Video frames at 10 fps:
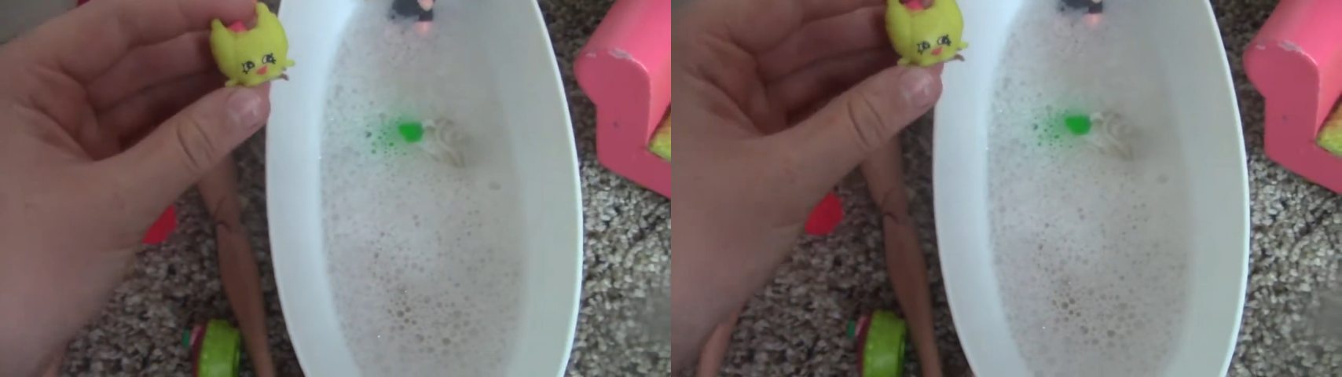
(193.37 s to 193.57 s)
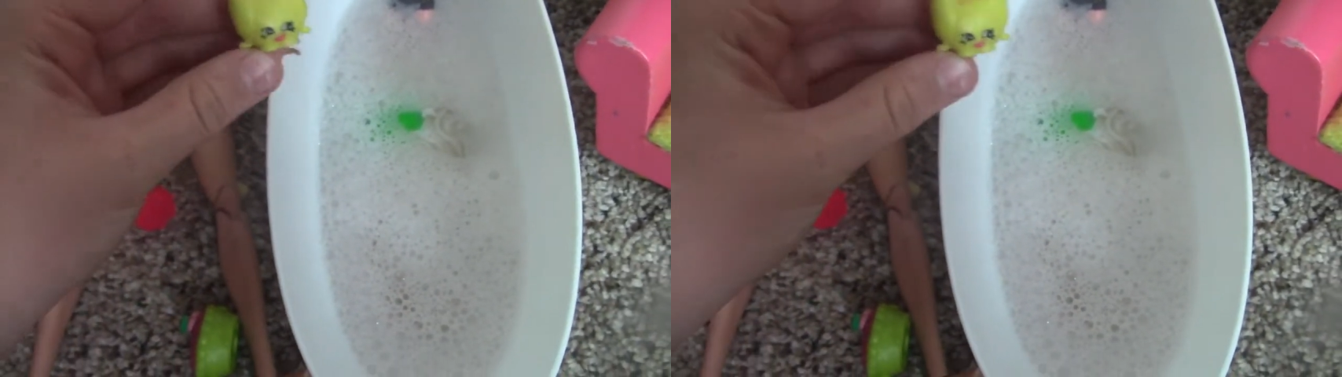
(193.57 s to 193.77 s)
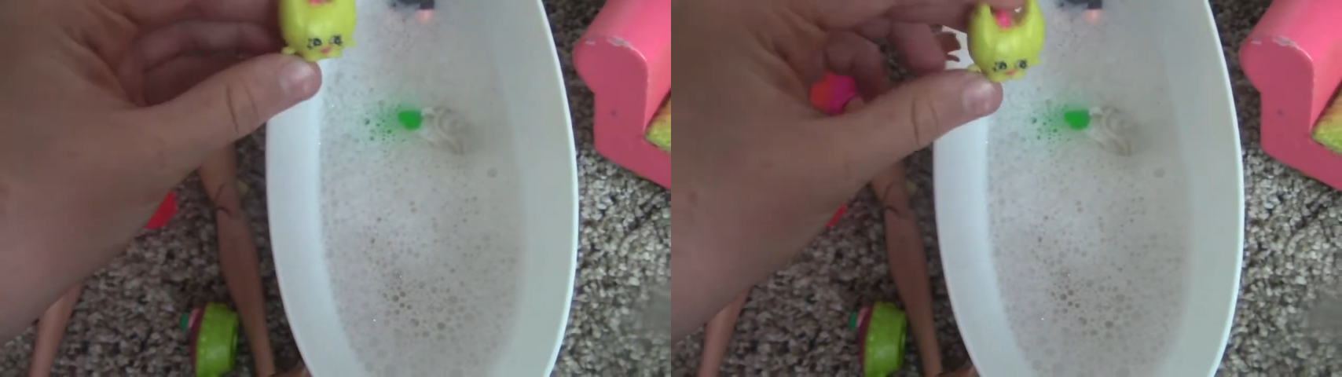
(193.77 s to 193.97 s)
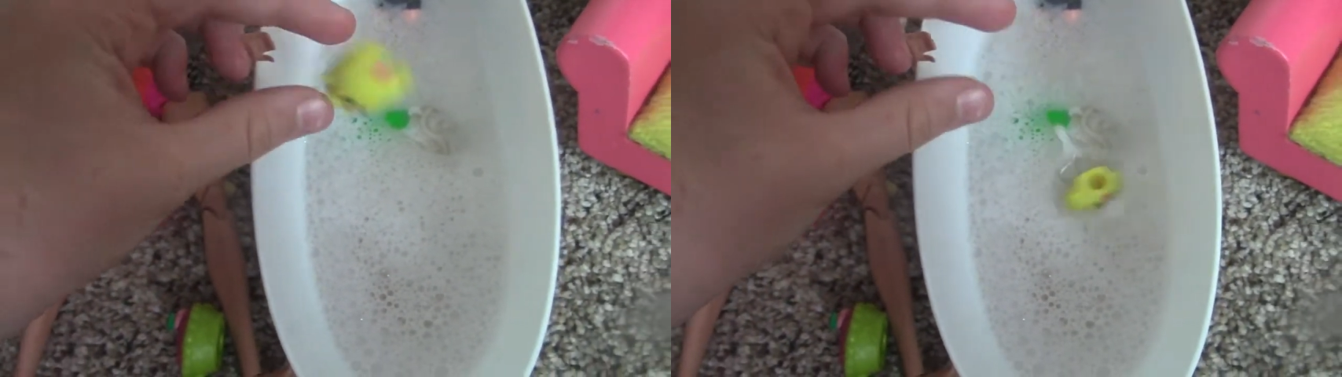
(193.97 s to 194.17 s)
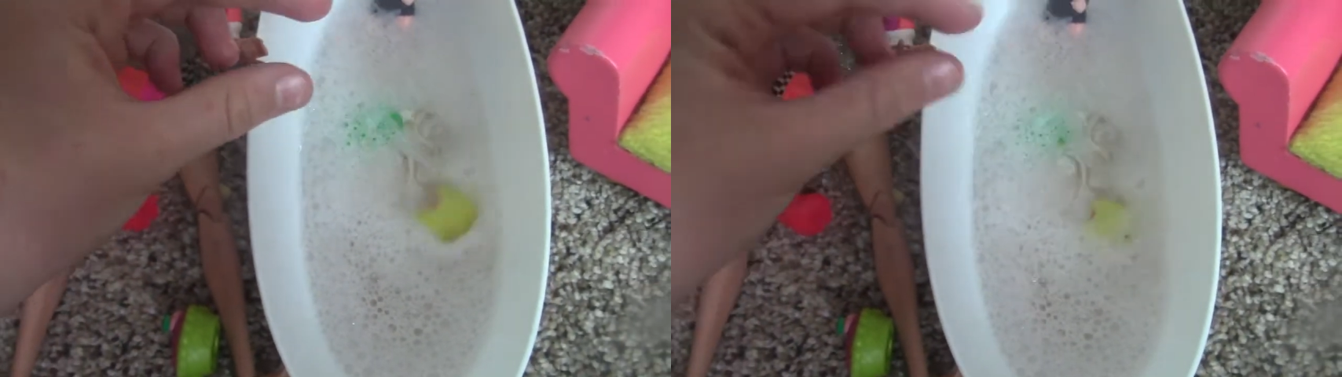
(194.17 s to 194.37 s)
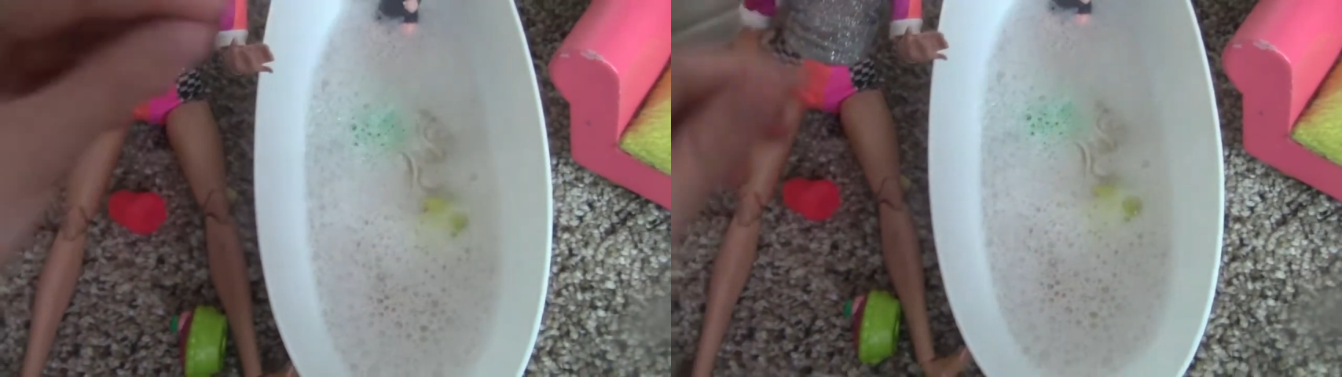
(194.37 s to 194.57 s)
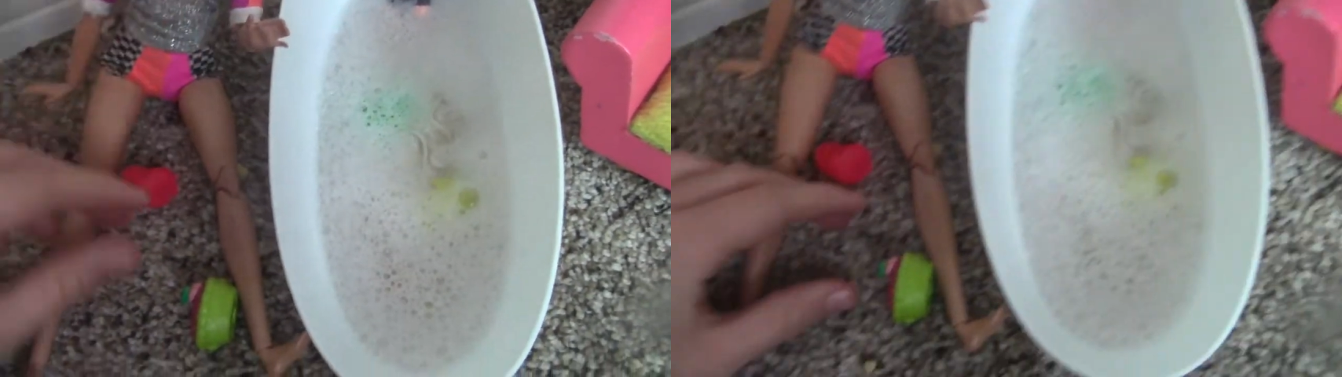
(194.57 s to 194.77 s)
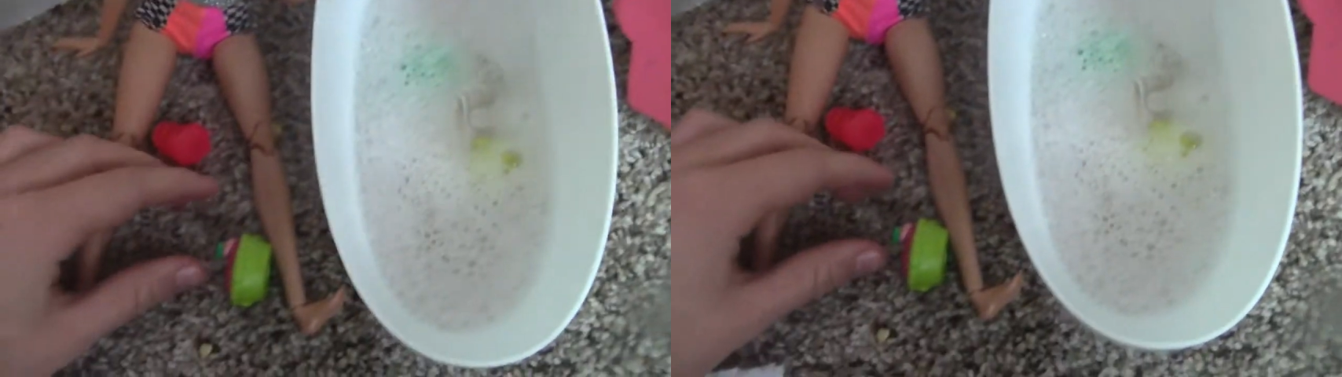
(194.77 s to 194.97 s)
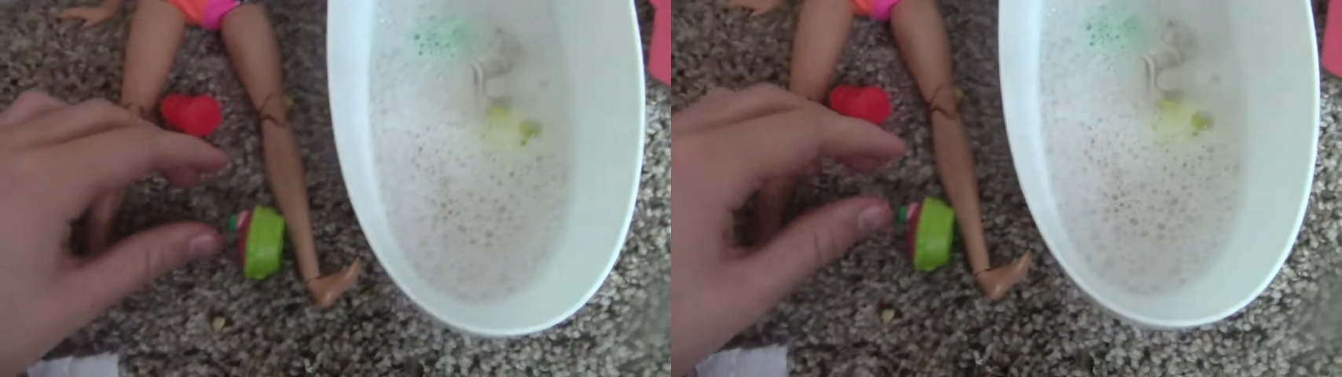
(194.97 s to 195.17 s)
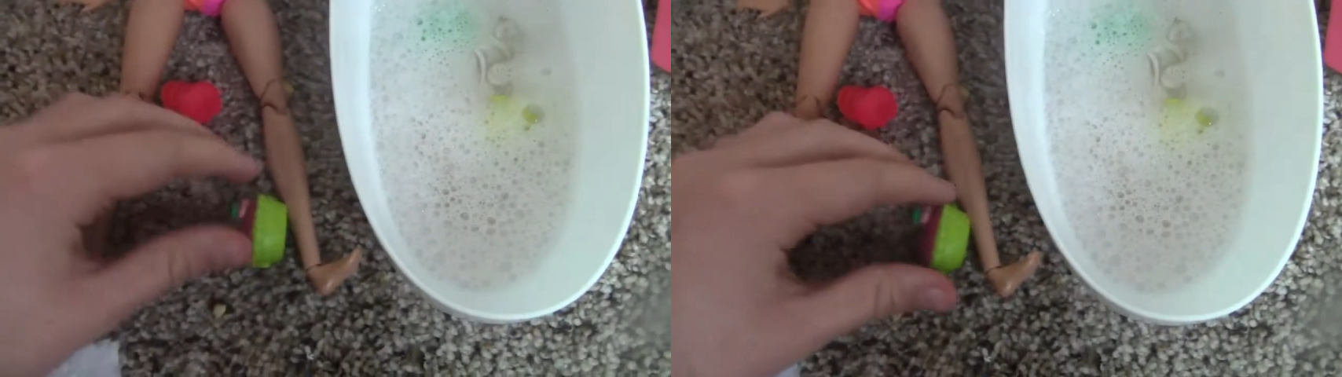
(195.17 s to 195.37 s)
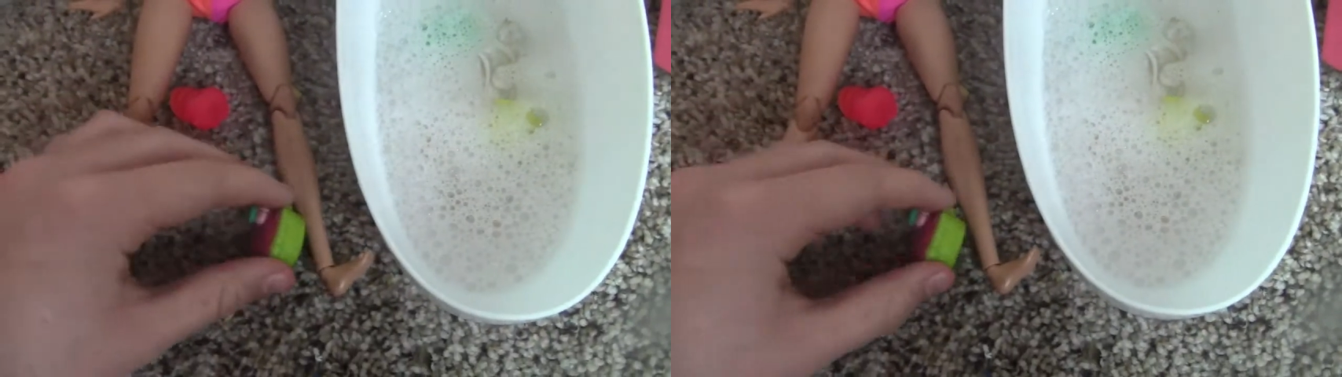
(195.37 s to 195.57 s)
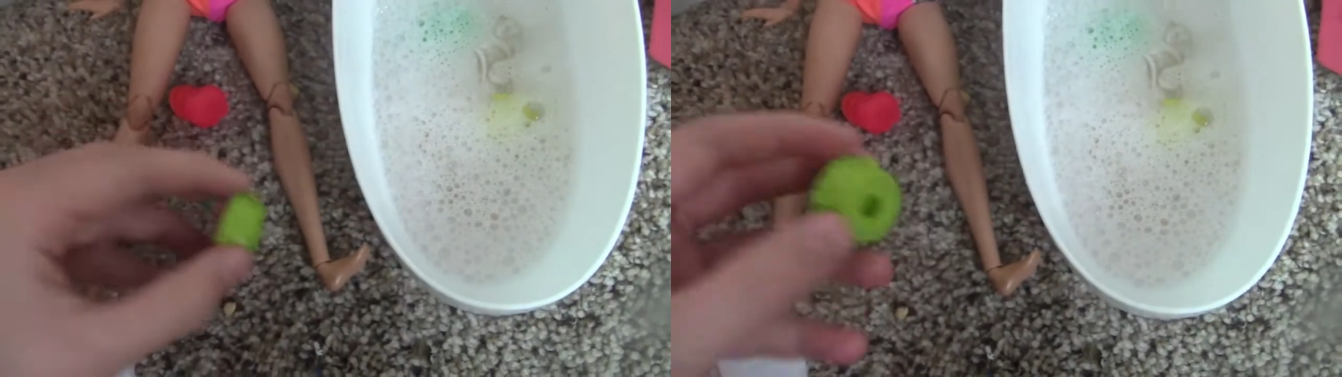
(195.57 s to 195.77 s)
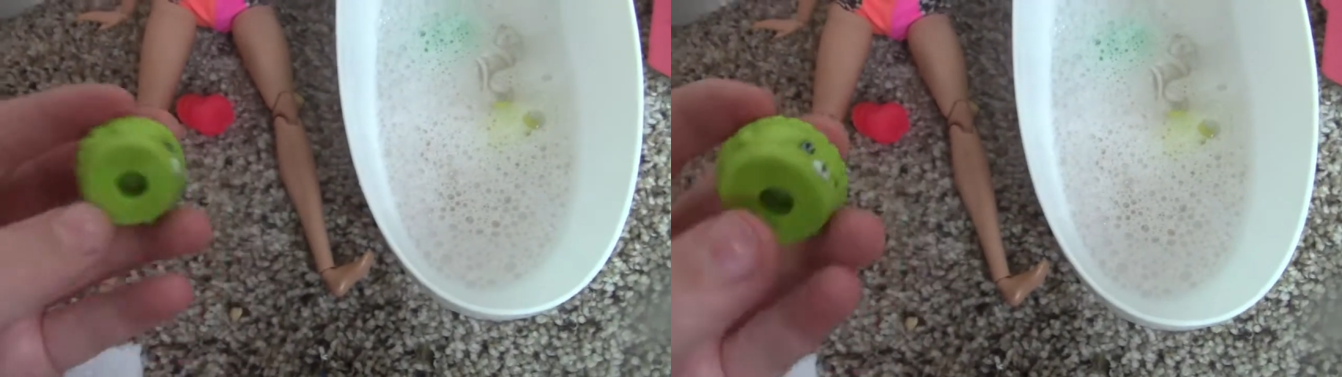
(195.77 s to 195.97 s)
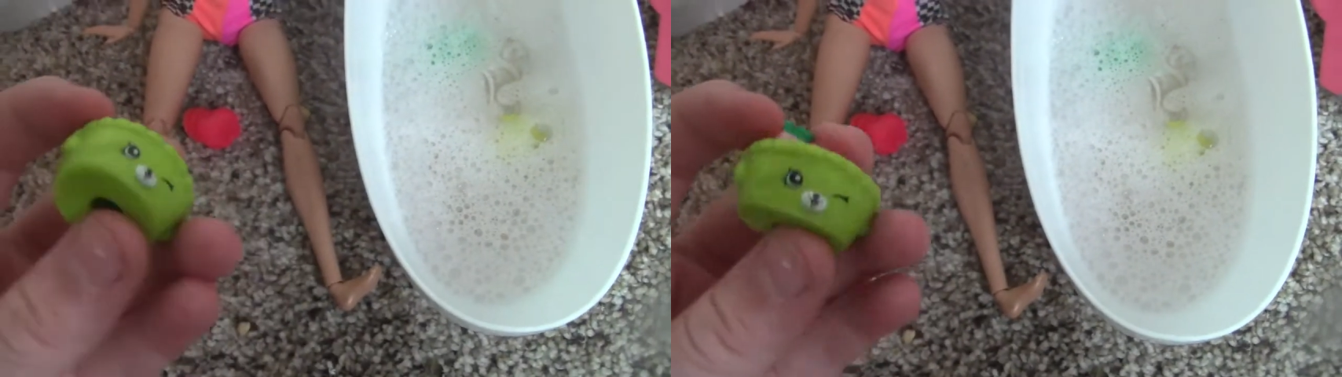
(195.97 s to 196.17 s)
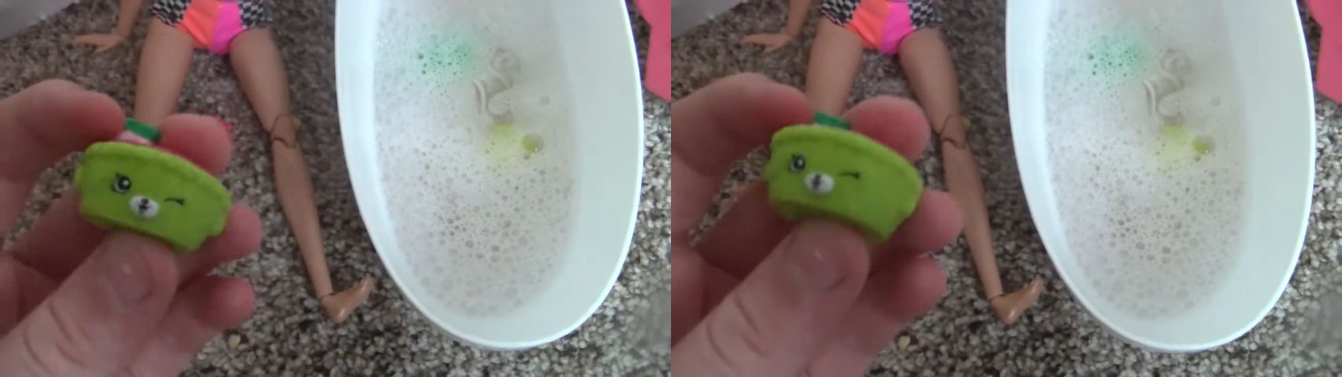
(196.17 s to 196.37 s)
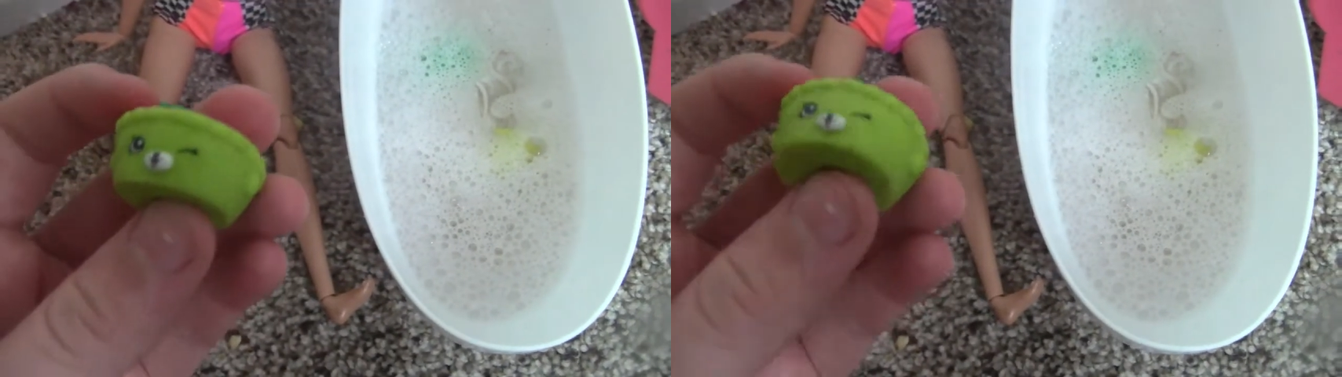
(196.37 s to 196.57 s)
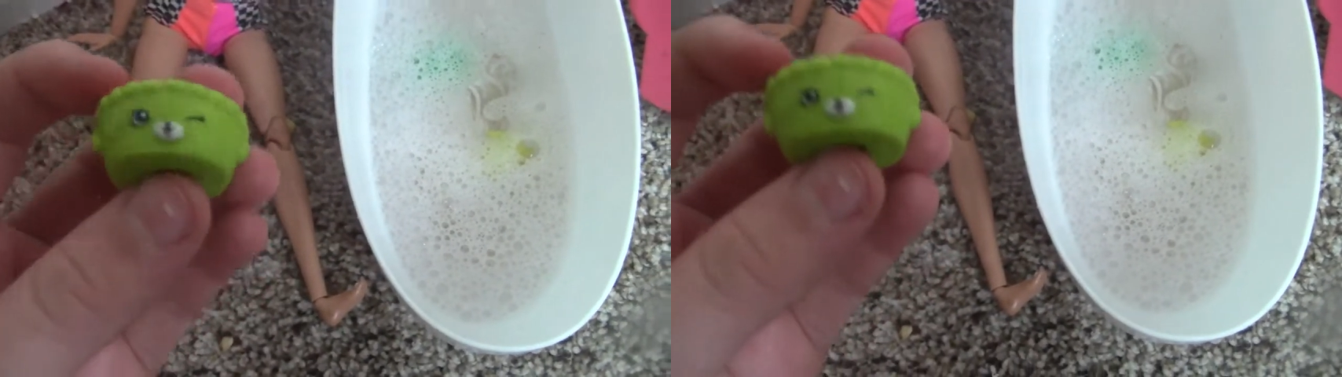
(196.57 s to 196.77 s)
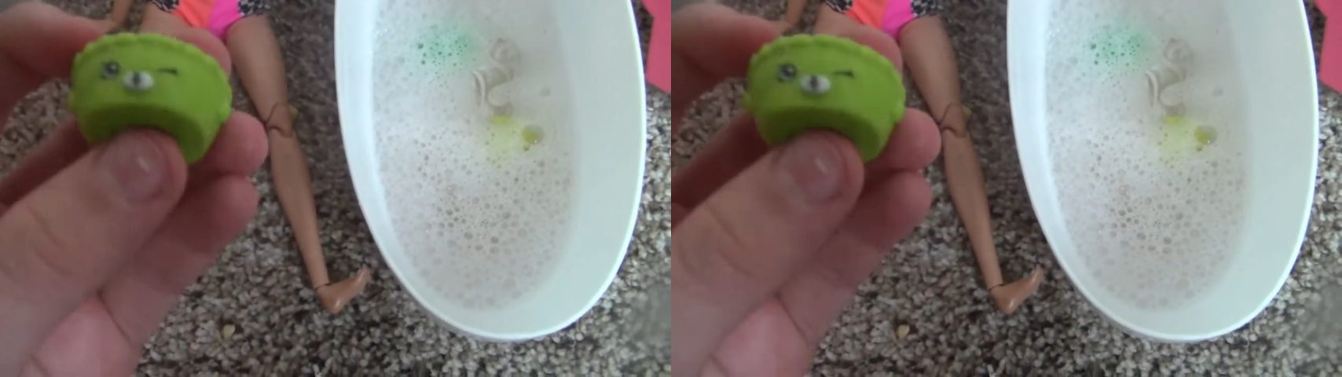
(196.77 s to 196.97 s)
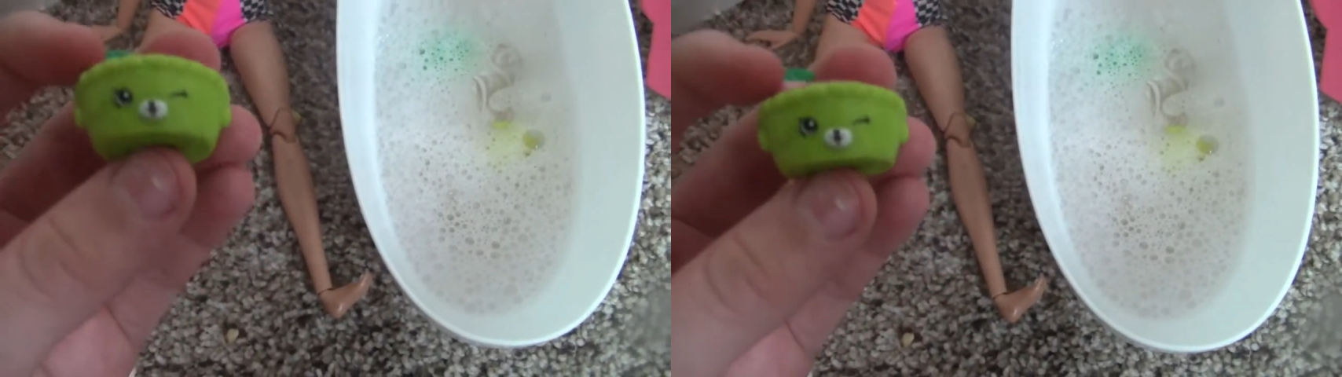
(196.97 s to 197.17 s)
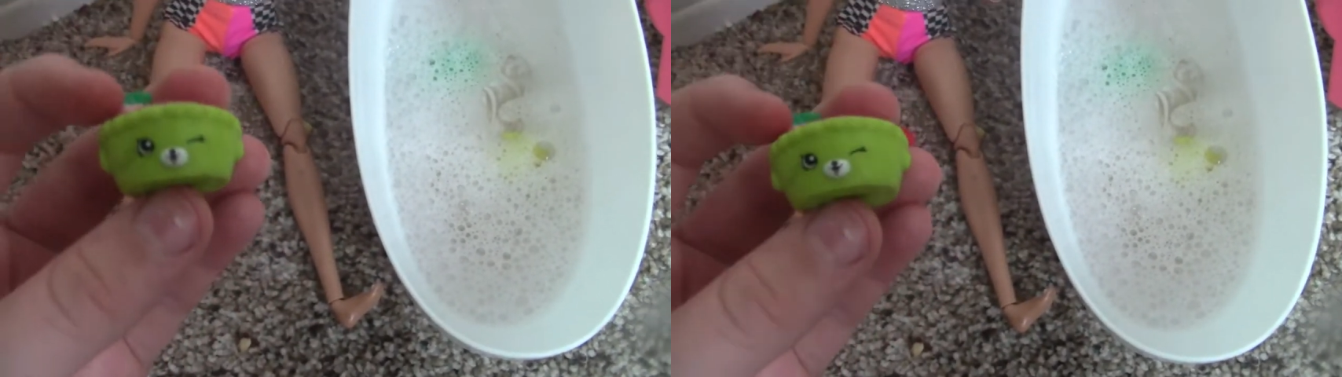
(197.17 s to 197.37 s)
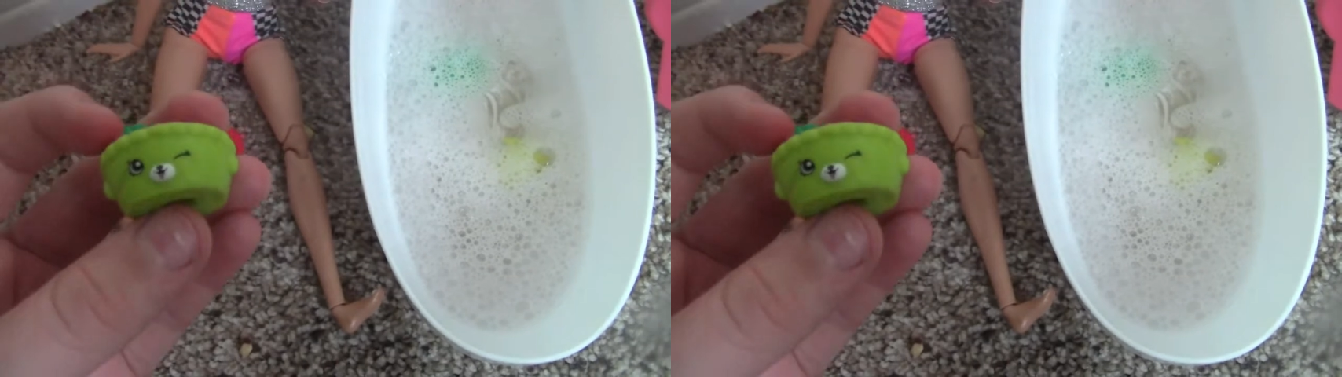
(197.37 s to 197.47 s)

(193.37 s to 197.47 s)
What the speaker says: No face is visible, so there are no lips to read.